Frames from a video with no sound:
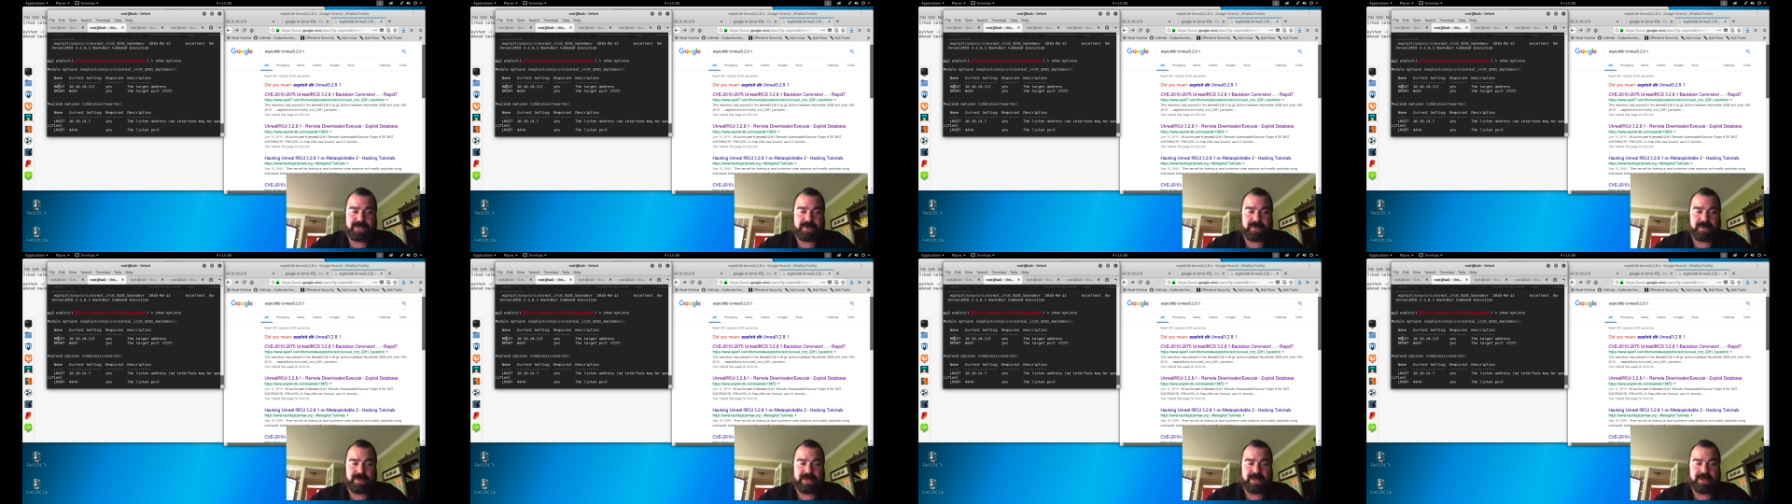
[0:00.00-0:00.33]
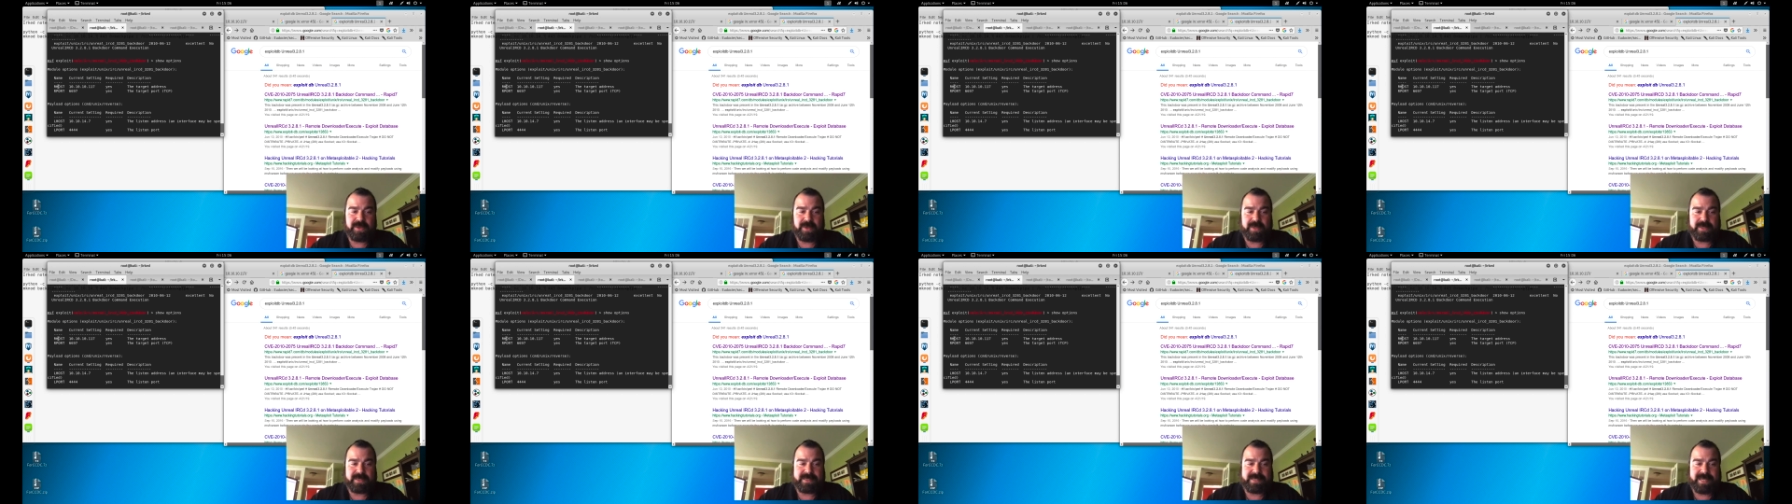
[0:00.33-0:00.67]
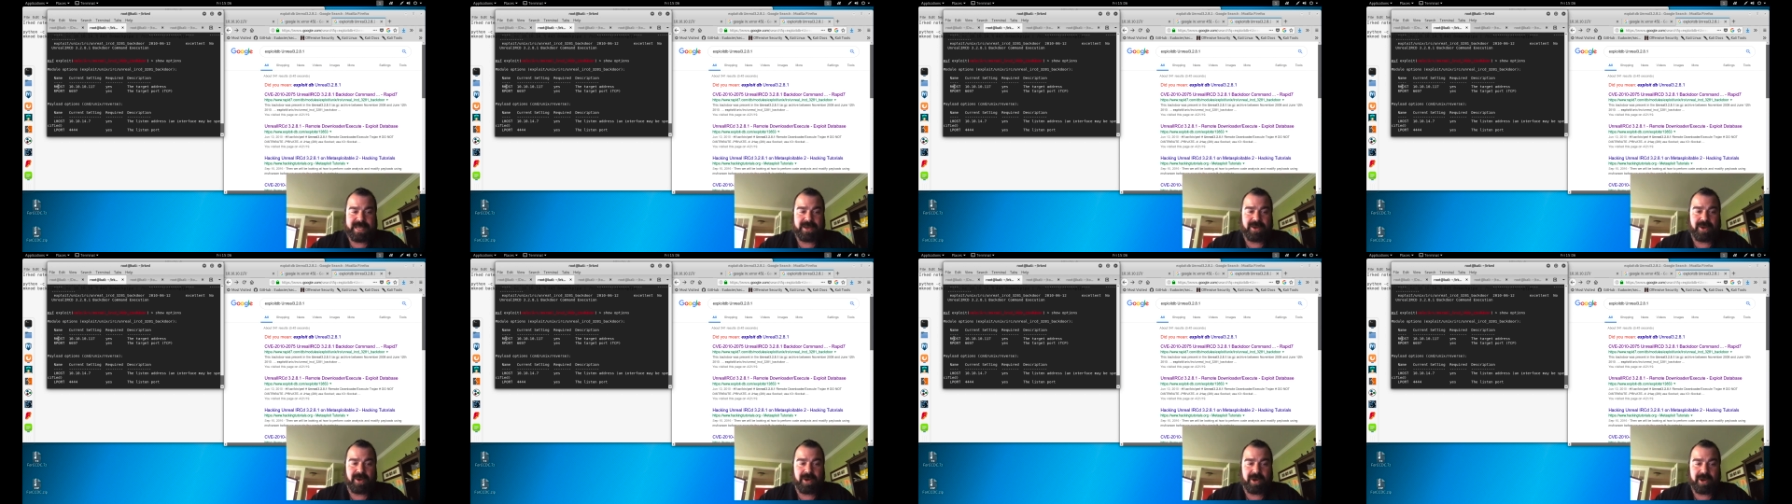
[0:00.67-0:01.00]
So we're going to do a
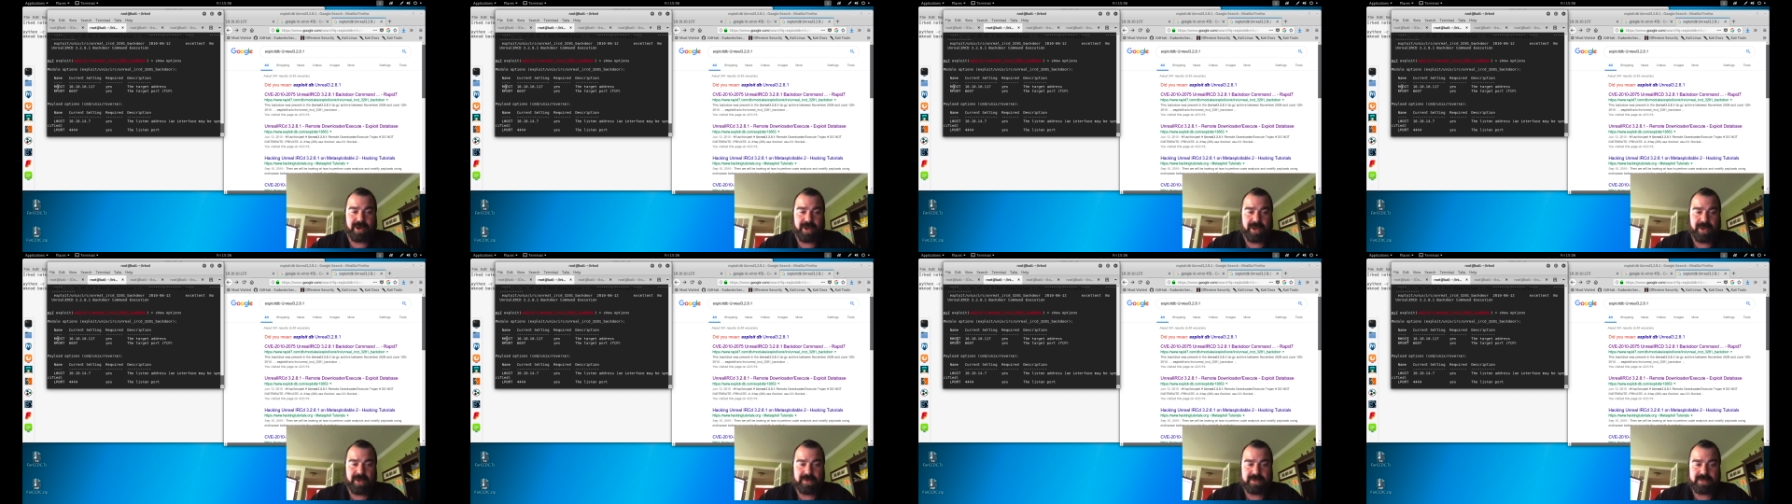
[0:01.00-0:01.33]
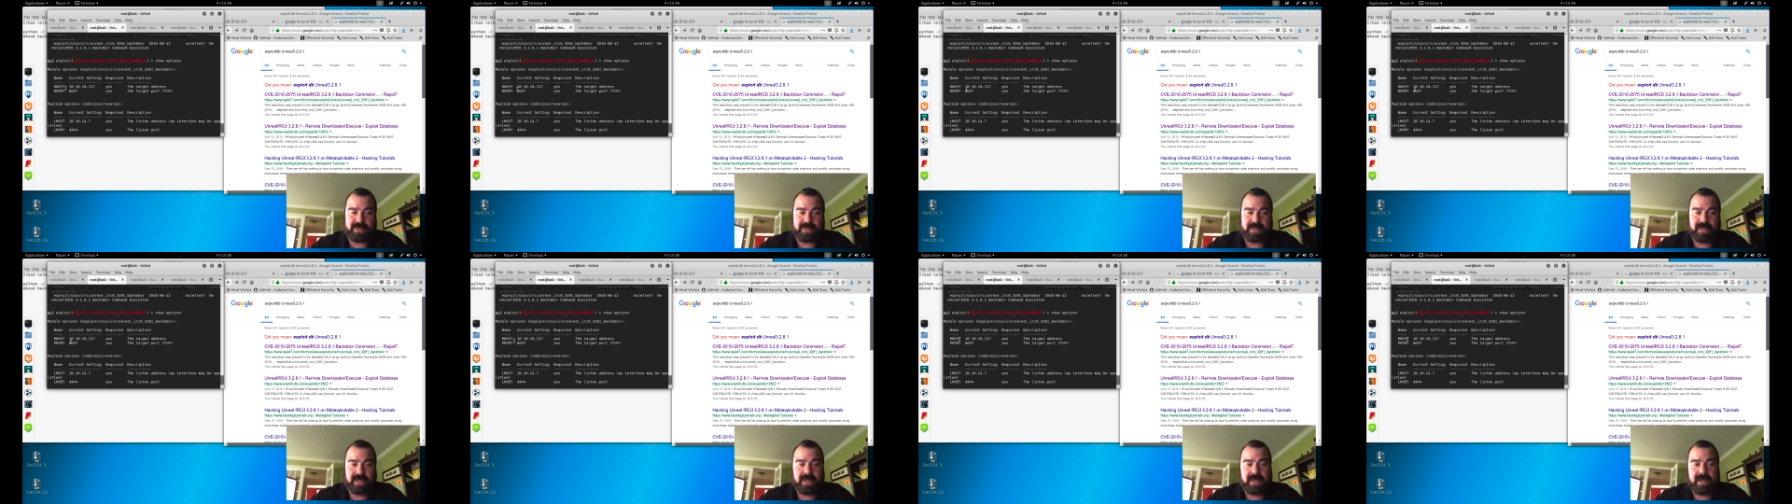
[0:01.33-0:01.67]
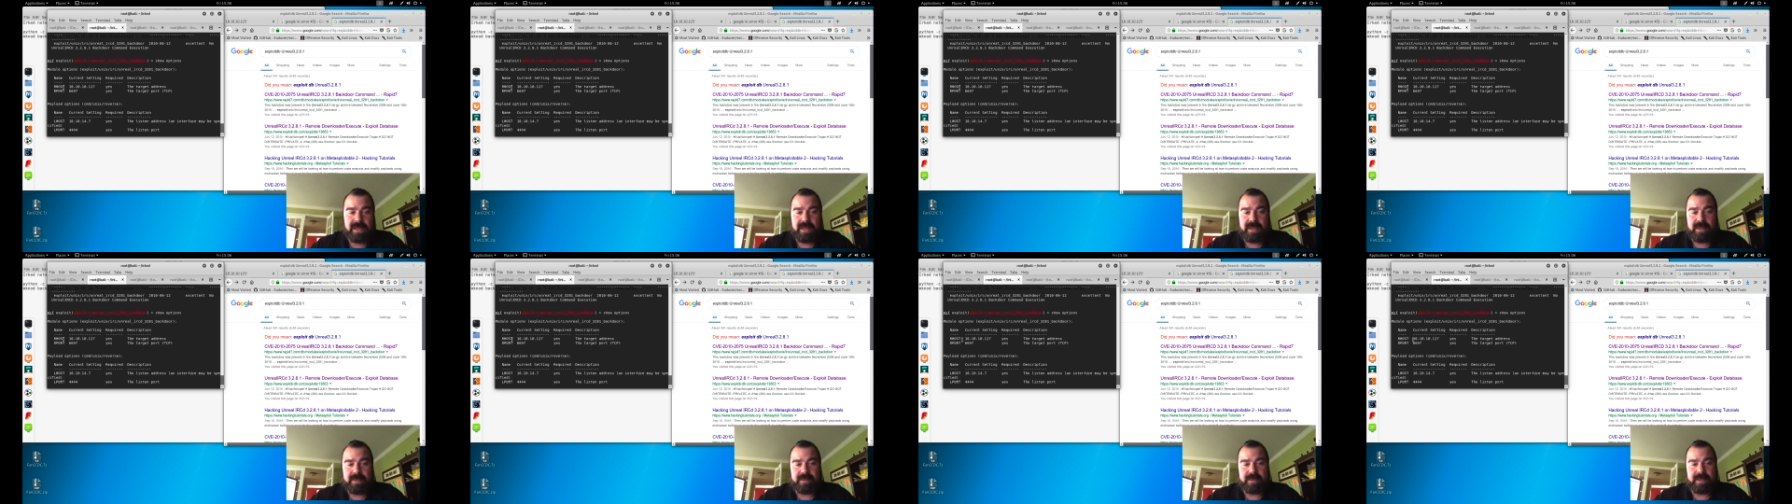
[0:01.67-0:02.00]
set our host,
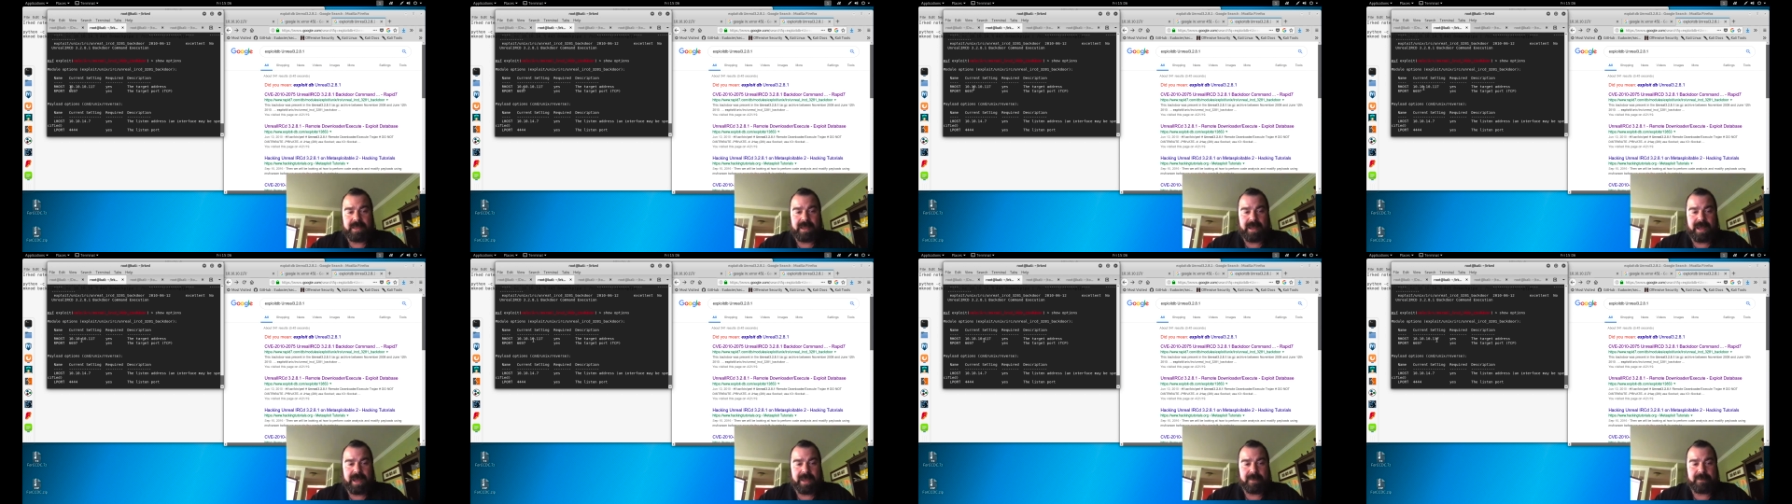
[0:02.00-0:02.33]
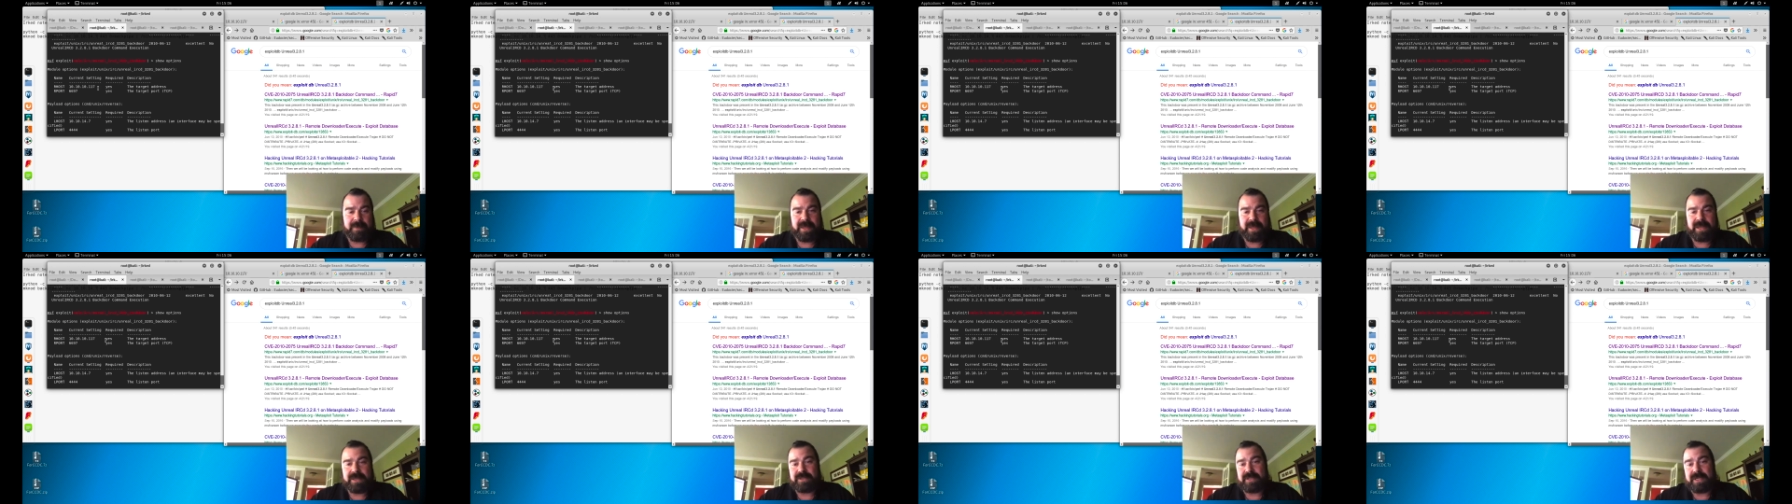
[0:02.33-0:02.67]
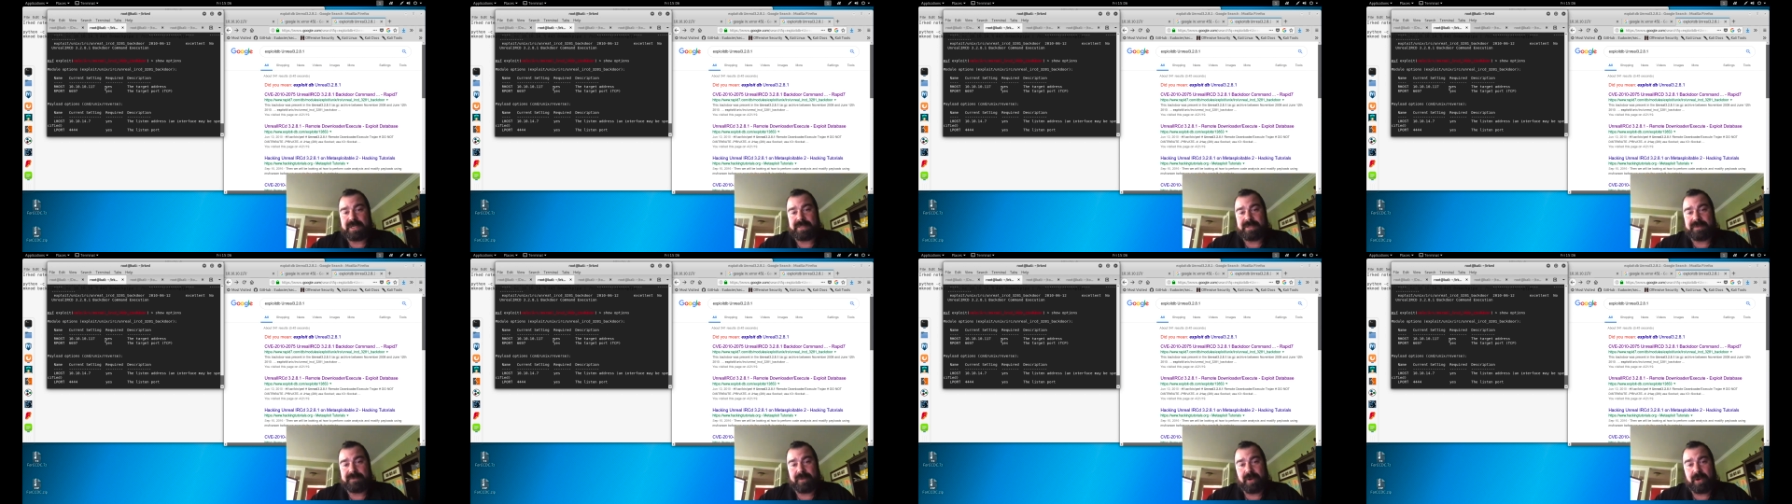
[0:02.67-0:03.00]
the IP
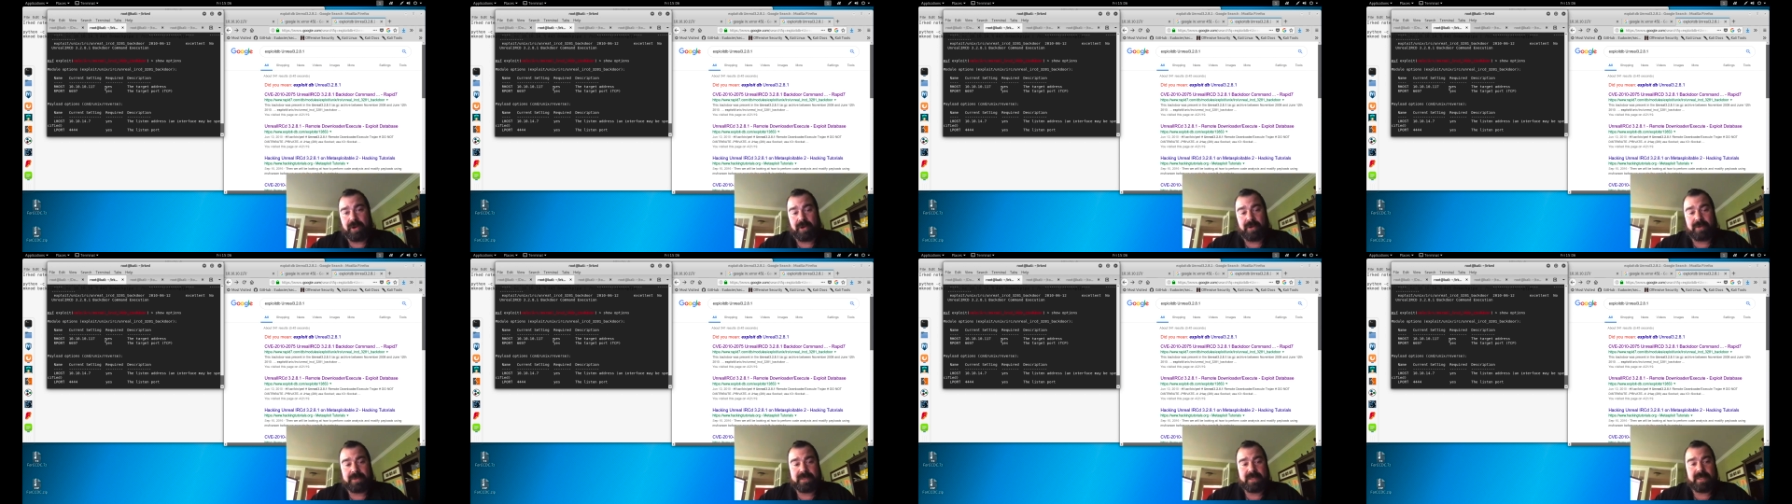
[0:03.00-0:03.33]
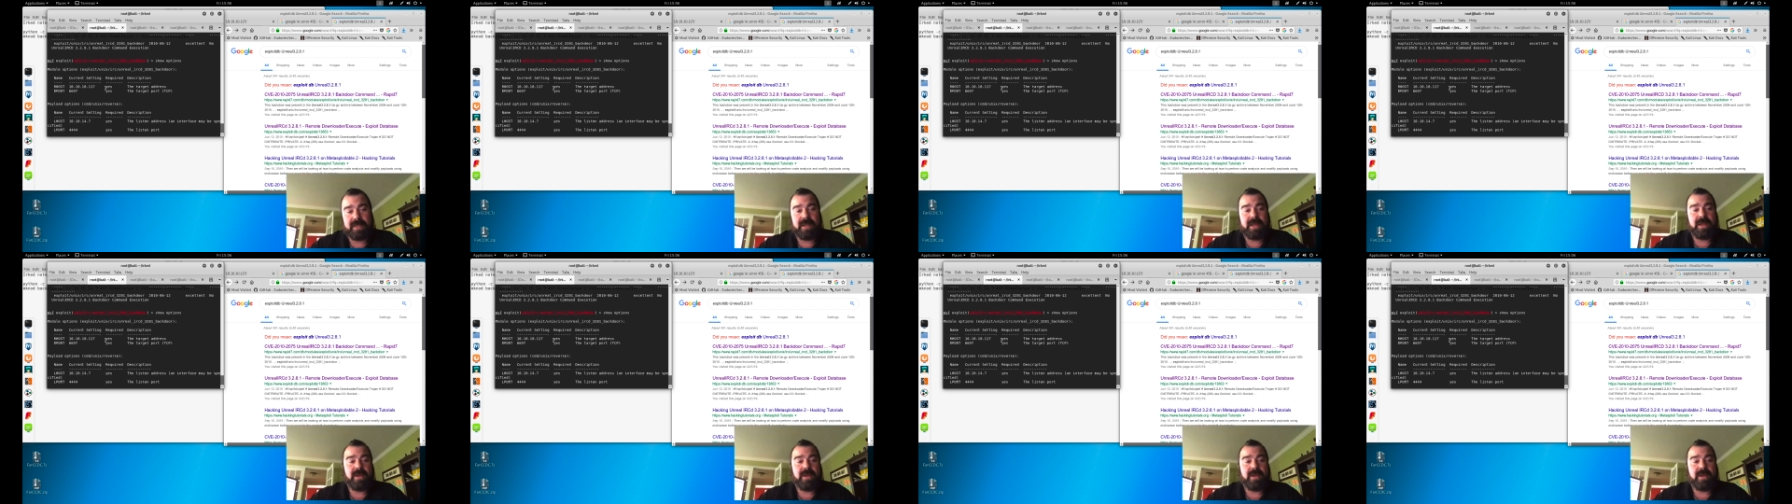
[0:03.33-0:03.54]
address of Irked.